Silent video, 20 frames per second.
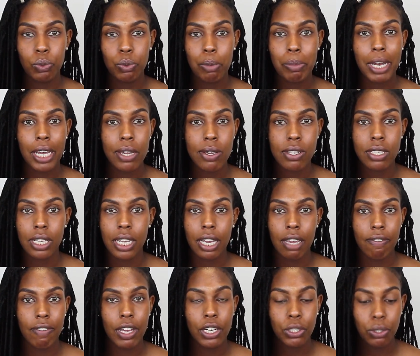about using like a
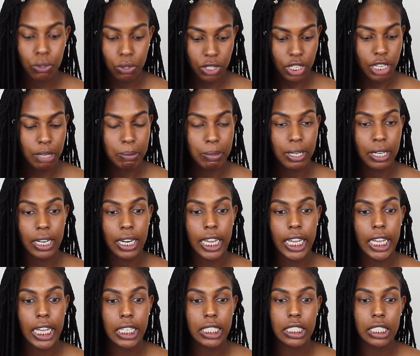facial steamer
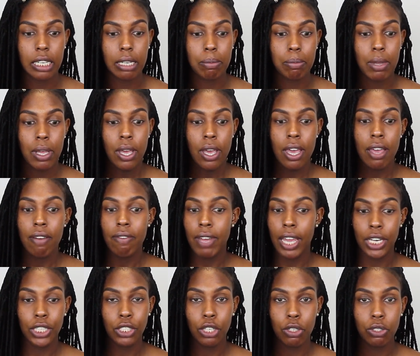and some
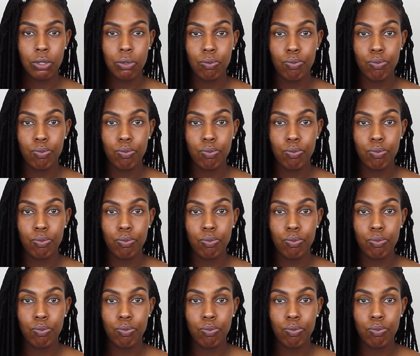facial